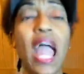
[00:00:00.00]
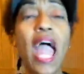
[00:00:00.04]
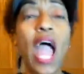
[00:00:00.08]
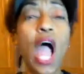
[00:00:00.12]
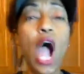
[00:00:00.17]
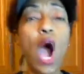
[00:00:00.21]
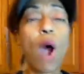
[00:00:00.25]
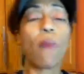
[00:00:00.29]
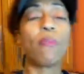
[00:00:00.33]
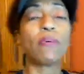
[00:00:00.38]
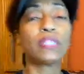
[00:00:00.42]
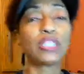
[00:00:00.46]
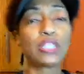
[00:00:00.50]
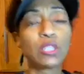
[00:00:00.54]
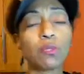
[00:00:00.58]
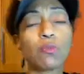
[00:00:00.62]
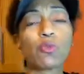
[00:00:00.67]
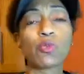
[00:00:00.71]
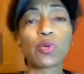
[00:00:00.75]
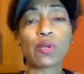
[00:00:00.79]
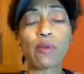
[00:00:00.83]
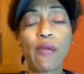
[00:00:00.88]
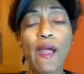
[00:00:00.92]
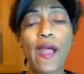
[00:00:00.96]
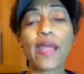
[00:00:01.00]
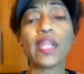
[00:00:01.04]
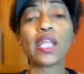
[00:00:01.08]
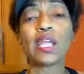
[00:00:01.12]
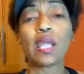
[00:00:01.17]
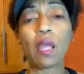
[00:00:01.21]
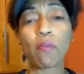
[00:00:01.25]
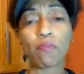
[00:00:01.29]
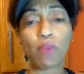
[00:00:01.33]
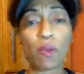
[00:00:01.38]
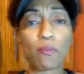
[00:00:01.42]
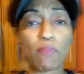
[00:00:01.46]
Help us to be
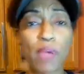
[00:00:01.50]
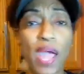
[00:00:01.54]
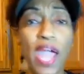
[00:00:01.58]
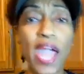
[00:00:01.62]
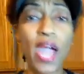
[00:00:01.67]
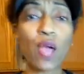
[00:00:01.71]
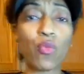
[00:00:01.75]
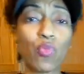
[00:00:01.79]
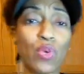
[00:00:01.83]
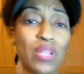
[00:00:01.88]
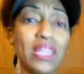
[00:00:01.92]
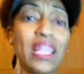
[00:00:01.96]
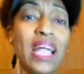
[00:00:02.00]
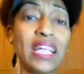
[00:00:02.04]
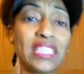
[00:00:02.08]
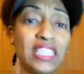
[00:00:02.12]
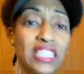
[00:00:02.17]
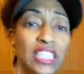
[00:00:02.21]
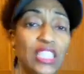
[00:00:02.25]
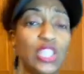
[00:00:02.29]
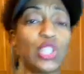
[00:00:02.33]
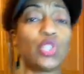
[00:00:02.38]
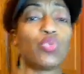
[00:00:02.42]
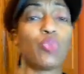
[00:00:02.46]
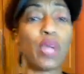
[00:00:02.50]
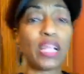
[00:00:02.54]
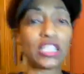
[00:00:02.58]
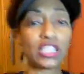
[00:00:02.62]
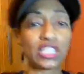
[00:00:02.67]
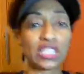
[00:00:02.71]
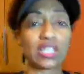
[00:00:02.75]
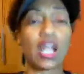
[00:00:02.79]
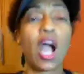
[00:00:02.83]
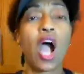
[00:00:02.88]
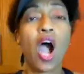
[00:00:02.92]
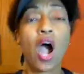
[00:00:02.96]
ready and prepared when that
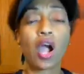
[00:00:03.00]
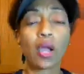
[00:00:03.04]
situation